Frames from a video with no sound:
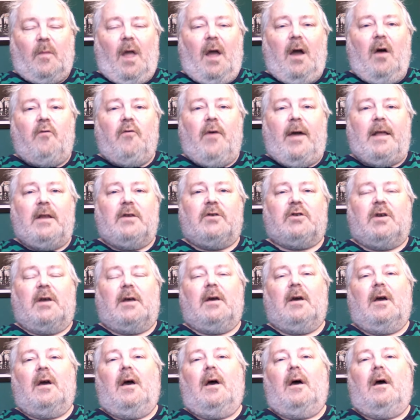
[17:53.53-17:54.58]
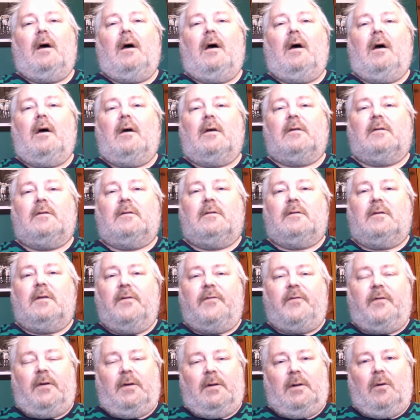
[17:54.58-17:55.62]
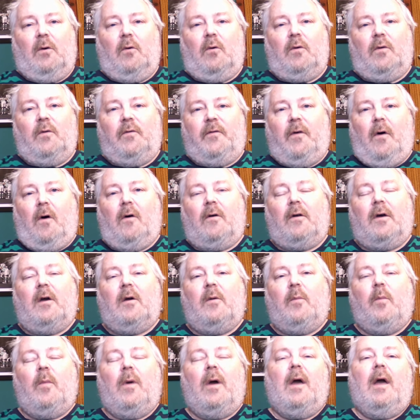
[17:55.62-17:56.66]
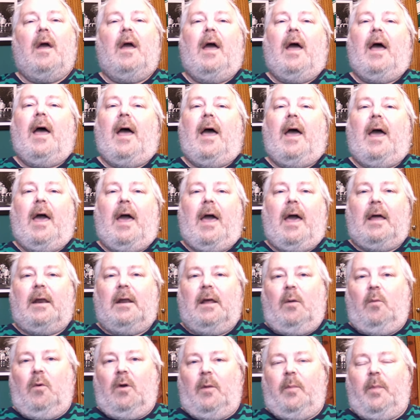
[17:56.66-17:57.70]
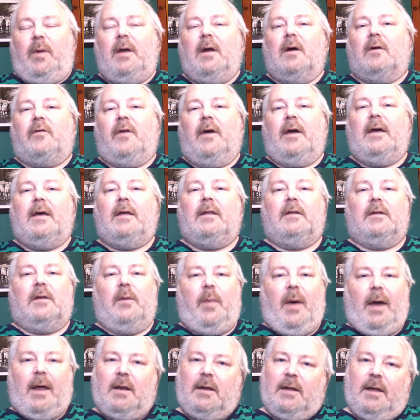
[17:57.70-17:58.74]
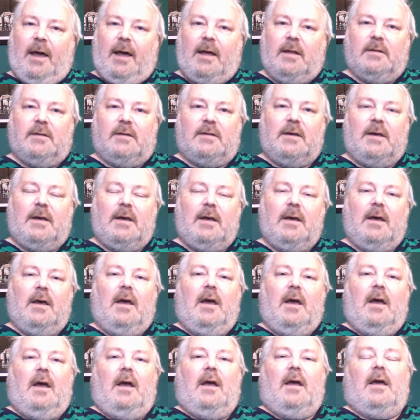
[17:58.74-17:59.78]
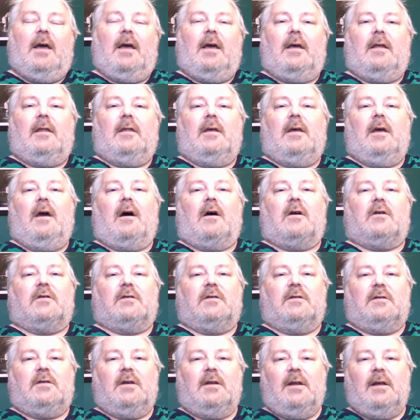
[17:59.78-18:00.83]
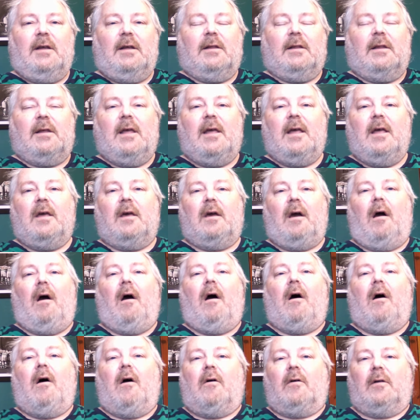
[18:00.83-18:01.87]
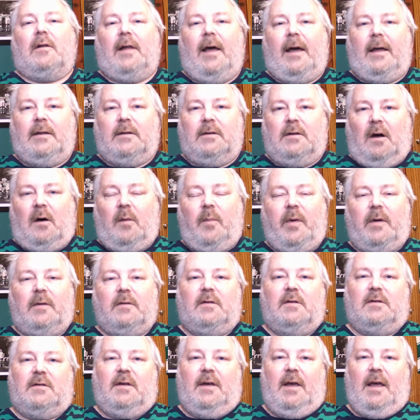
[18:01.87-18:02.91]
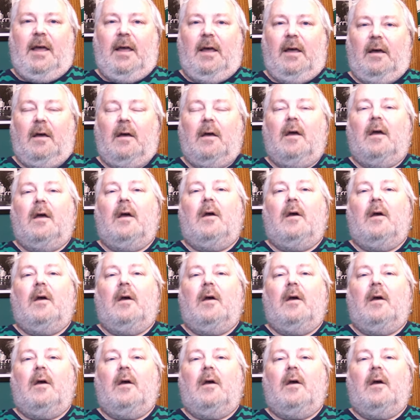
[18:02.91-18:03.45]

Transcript: arranging a different loan for him, and it would appear that Independiente in the Argentinian league are lined up to take